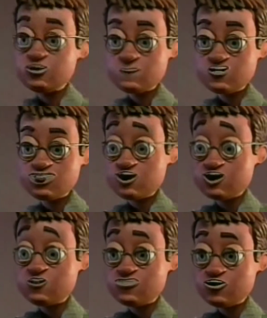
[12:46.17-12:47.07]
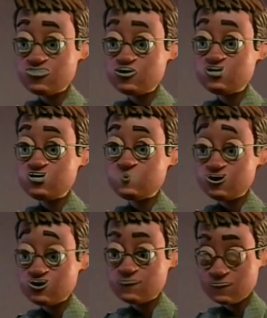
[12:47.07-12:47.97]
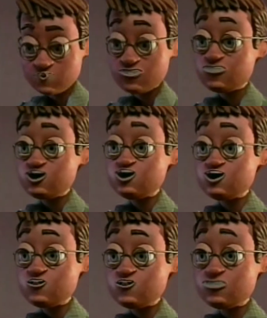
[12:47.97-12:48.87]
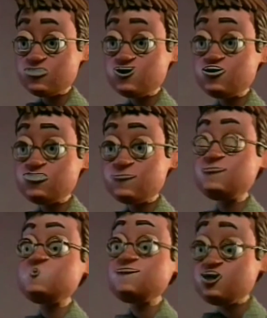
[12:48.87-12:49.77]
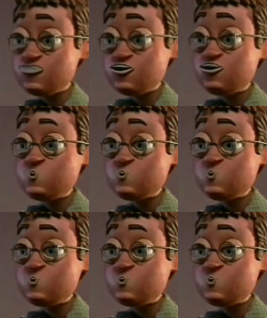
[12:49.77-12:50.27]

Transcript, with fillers: spent the whole night together, man. We saw all the sights, went back to her